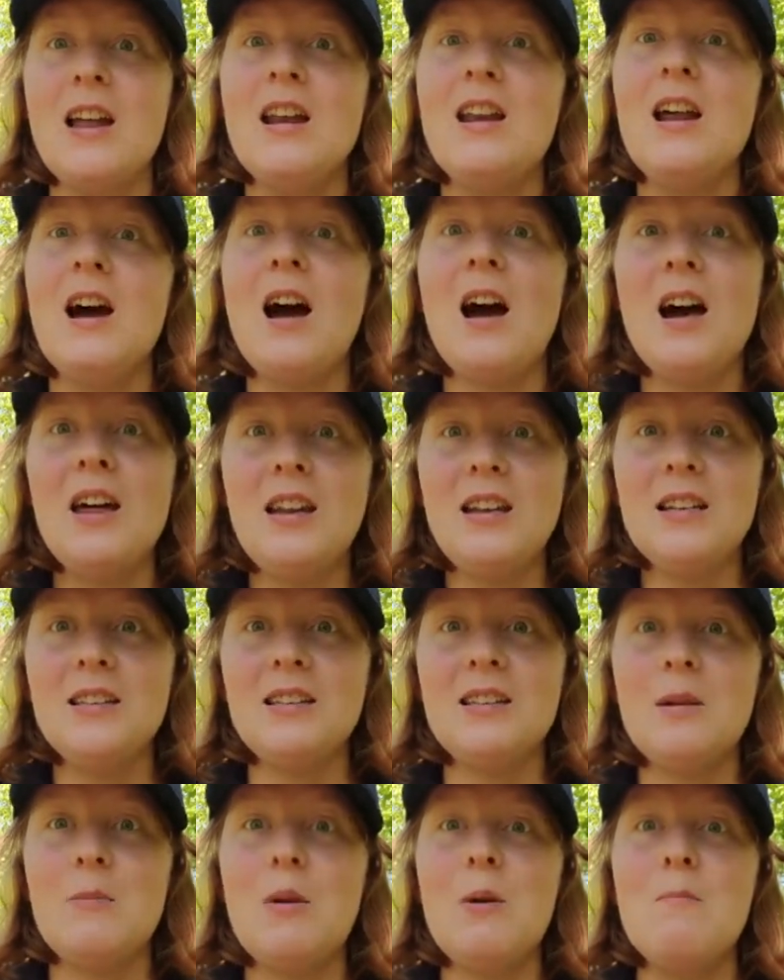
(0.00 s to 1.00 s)
Now honey is
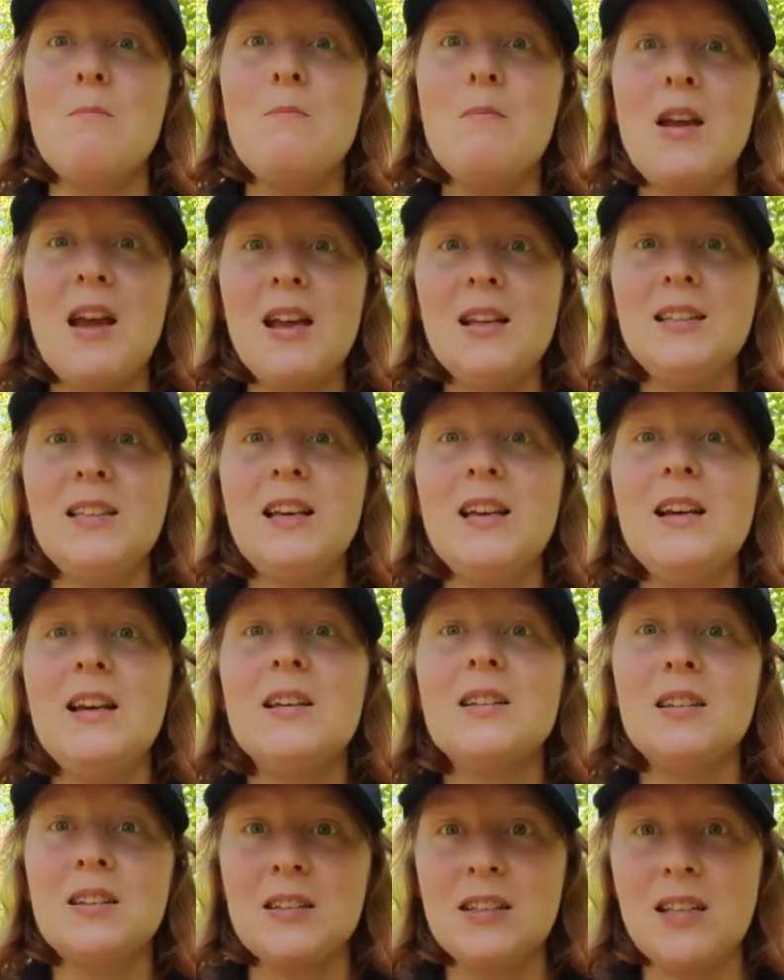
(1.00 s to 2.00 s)
some amazing
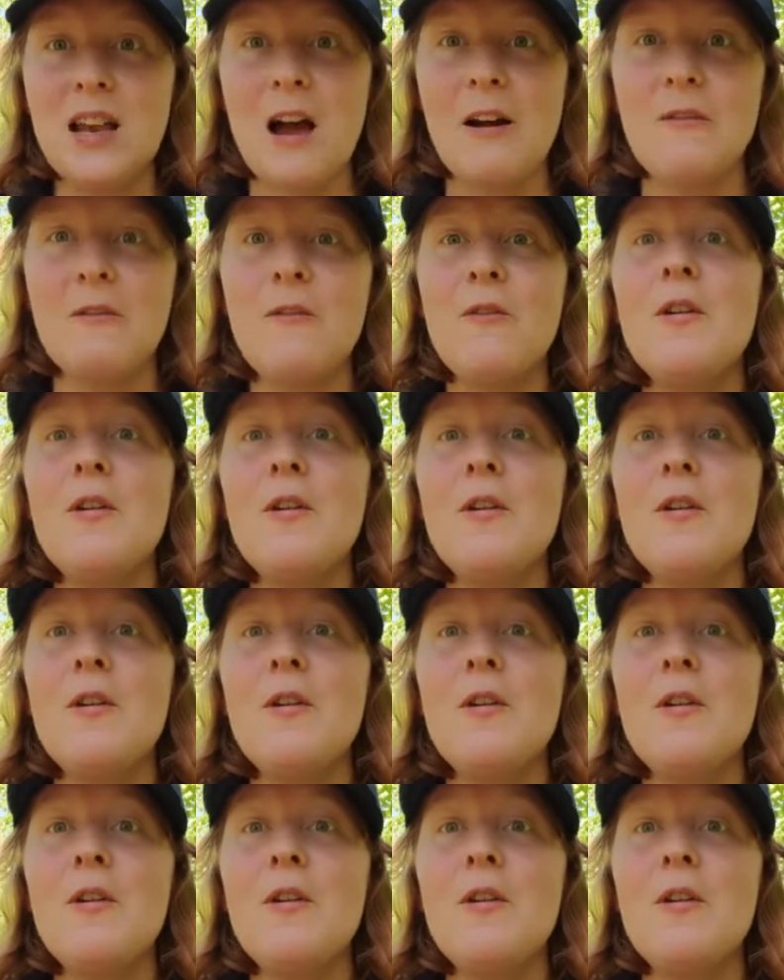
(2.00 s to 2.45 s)
stuff.